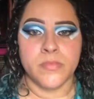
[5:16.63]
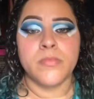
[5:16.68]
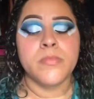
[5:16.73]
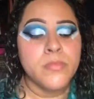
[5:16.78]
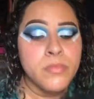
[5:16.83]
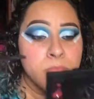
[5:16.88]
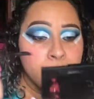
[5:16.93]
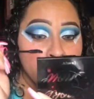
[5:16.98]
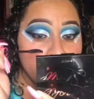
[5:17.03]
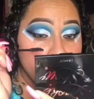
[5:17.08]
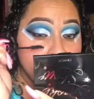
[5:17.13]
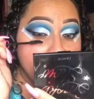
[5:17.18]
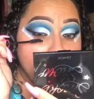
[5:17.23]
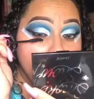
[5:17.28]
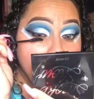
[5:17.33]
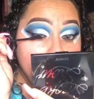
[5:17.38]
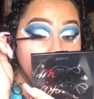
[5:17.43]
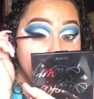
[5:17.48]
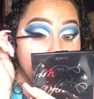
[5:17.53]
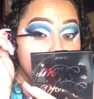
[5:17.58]
in with the
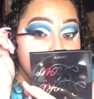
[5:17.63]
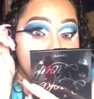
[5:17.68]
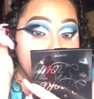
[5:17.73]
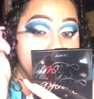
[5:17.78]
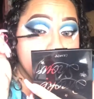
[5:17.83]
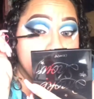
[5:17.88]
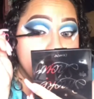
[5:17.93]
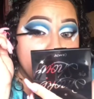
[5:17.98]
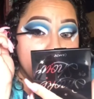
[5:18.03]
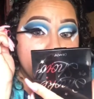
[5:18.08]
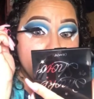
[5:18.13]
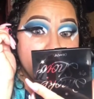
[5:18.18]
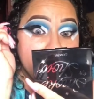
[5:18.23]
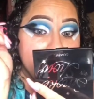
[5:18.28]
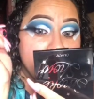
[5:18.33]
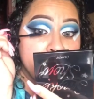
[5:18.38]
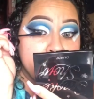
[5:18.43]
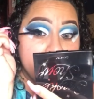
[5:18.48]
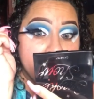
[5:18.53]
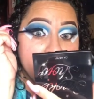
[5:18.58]
Bretman Rock
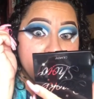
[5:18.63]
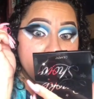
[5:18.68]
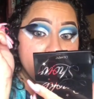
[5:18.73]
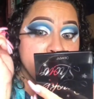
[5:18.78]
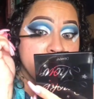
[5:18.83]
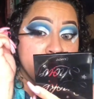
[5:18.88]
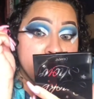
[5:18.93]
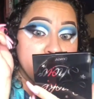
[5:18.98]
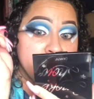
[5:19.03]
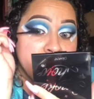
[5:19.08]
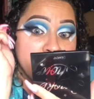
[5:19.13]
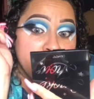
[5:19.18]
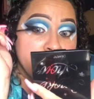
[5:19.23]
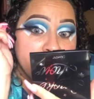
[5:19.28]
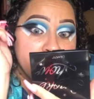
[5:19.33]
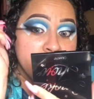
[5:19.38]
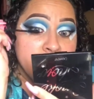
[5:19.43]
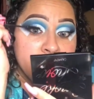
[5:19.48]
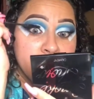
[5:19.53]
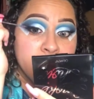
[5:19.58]
and Wet n
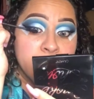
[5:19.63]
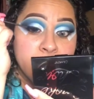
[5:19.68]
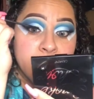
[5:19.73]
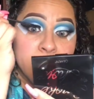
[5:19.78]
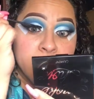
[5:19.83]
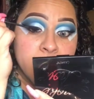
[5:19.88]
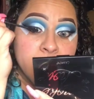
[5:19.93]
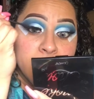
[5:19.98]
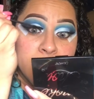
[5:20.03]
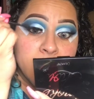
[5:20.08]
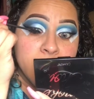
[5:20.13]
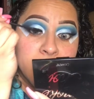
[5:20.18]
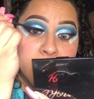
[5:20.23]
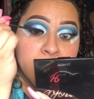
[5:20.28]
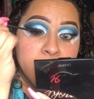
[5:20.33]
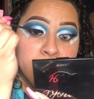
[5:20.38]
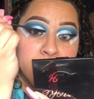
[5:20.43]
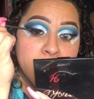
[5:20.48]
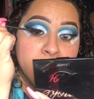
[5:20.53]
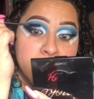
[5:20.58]
Wild collaboration
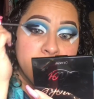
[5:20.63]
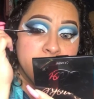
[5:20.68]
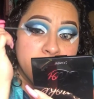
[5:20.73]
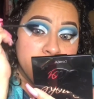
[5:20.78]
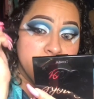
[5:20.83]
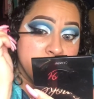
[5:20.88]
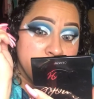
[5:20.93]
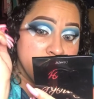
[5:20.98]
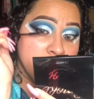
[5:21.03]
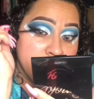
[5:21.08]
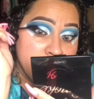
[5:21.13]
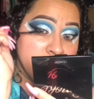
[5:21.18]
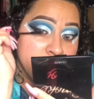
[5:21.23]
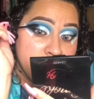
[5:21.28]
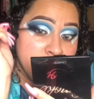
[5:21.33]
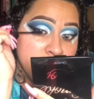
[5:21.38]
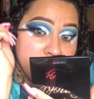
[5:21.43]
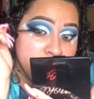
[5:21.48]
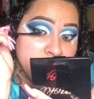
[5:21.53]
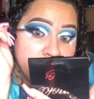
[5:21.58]
and the Bad
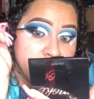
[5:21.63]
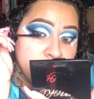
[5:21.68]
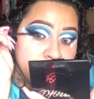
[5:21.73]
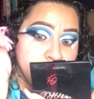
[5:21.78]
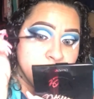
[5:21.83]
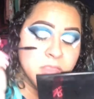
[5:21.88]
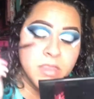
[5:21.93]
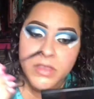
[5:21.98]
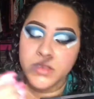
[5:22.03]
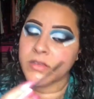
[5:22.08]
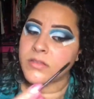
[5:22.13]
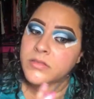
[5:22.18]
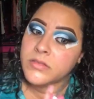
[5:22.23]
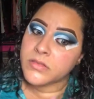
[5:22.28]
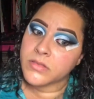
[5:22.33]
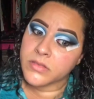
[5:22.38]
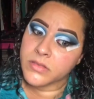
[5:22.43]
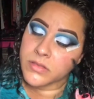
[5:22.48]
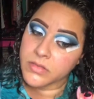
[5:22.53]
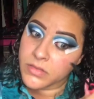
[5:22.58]
Bitch Lift
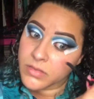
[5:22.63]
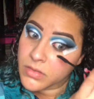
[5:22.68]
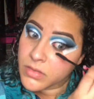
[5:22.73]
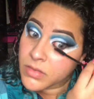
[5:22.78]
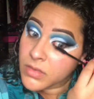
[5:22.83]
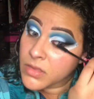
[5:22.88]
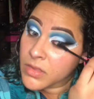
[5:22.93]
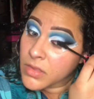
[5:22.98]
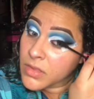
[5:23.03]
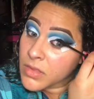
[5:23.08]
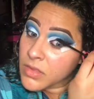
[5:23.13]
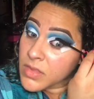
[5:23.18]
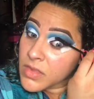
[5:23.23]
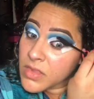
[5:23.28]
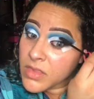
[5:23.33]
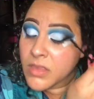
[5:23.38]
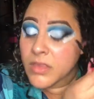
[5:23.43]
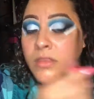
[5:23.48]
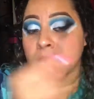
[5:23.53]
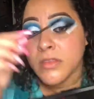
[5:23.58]
mascara. Love this formula
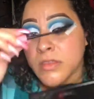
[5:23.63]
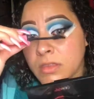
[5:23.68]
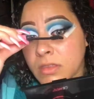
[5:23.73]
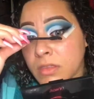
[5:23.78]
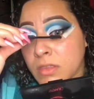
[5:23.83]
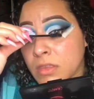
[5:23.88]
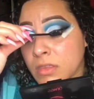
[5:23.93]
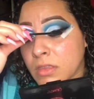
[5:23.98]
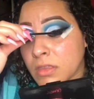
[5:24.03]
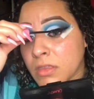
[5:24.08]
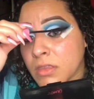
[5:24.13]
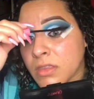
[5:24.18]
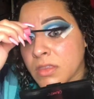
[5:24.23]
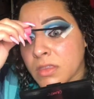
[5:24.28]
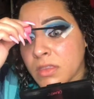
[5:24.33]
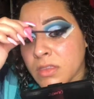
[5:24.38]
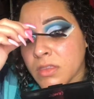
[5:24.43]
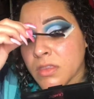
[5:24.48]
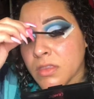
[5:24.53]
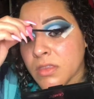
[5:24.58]
so very much.
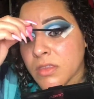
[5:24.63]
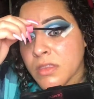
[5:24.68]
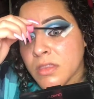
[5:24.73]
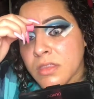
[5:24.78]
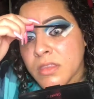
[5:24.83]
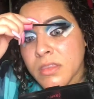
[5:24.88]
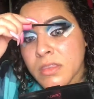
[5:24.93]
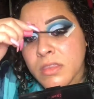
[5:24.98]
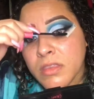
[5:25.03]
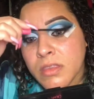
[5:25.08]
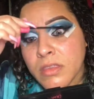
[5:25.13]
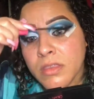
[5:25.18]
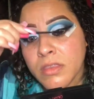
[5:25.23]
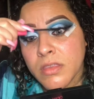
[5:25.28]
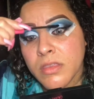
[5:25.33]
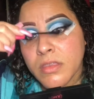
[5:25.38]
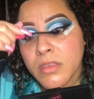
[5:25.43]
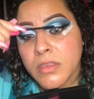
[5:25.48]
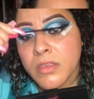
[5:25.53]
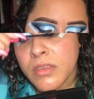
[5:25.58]
Could wear it just on
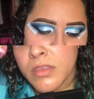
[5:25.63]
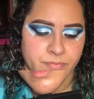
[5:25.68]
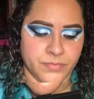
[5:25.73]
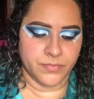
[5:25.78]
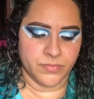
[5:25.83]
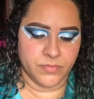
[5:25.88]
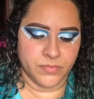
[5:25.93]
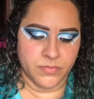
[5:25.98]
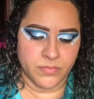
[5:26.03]
its own,